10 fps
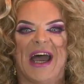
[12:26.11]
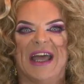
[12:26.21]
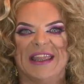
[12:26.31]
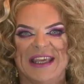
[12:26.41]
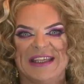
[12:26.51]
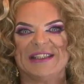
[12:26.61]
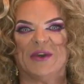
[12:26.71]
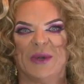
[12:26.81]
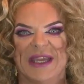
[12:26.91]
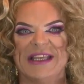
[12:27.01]
And this
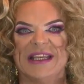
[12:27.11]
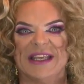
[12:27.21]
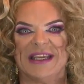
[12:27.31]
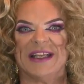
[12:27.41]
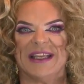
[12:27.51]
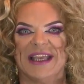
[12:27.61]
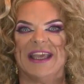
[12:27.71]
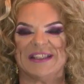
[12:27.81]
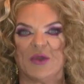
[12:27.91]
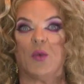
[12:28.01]
queen
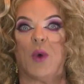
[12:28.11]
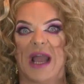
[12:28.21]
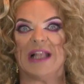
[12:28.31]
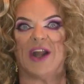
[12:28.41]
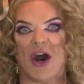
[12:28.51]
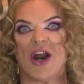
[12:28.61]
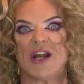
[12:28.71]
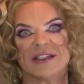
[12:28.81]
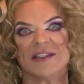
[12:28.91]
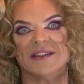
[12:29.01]
is the wild card.